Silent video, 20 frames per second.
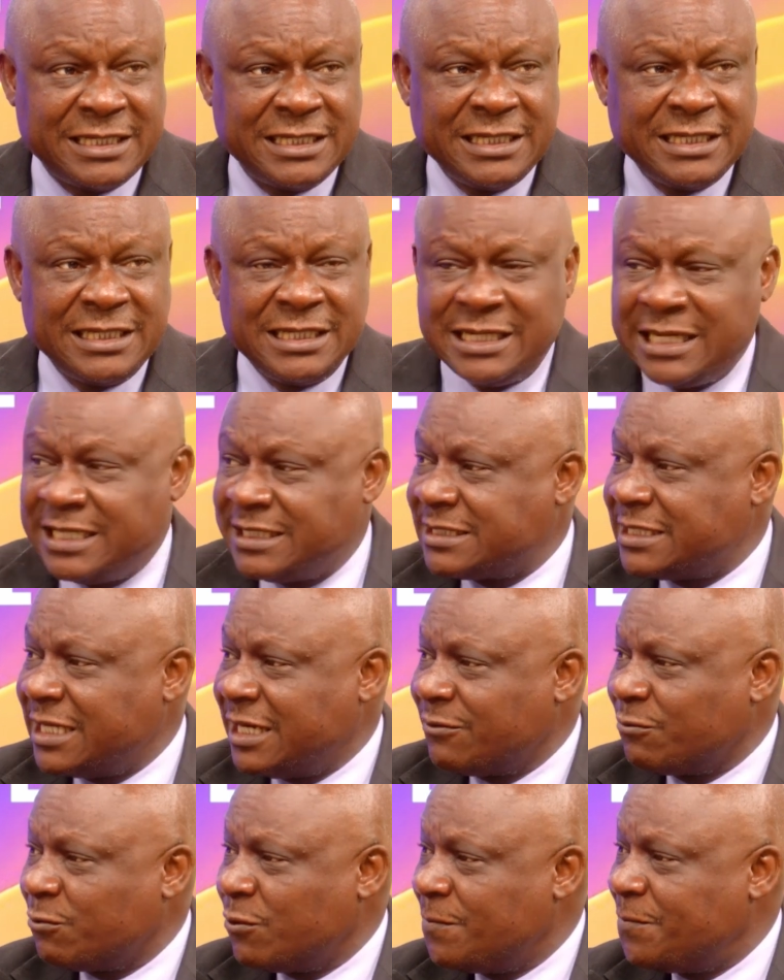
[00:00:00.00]
less than
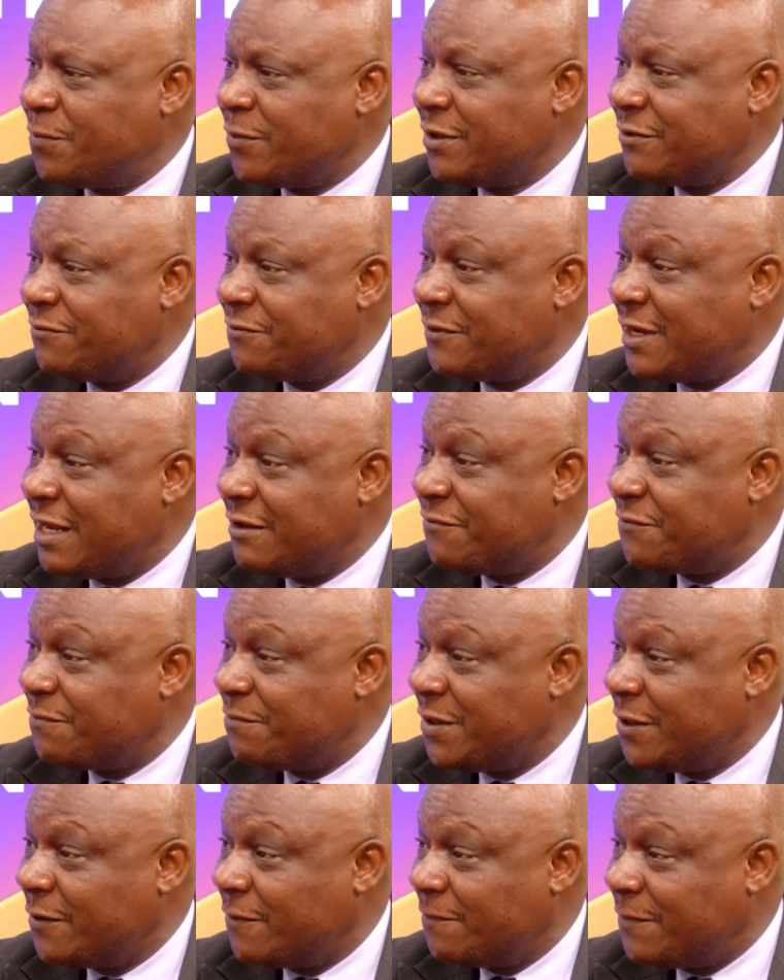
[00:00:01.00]
1.5
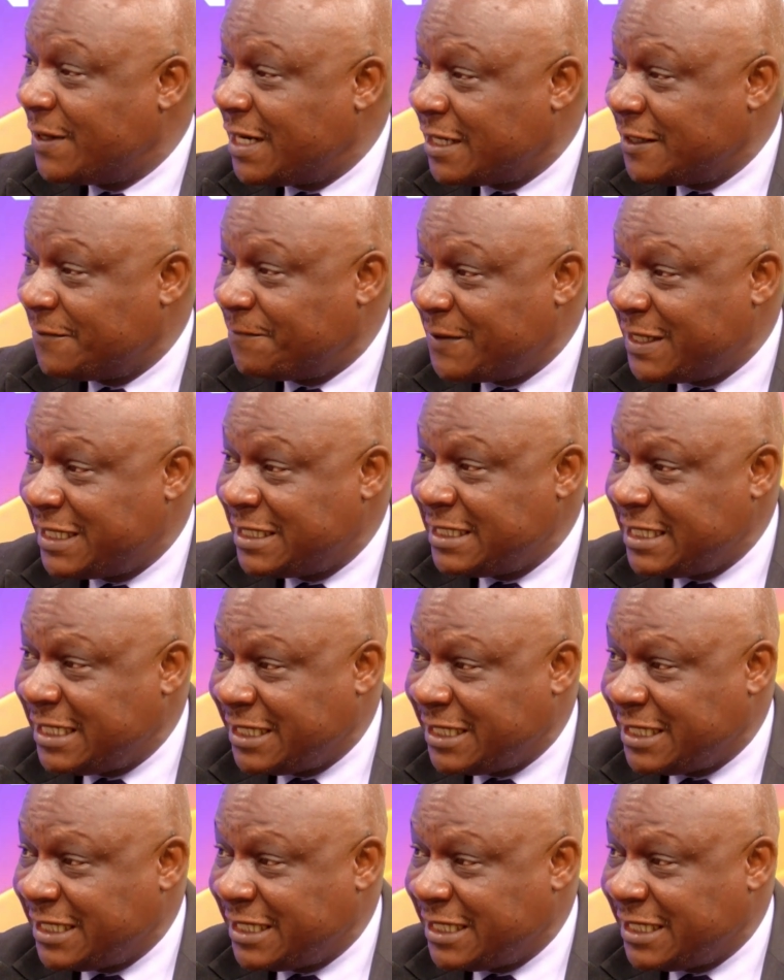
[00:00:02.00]
million barrels per day.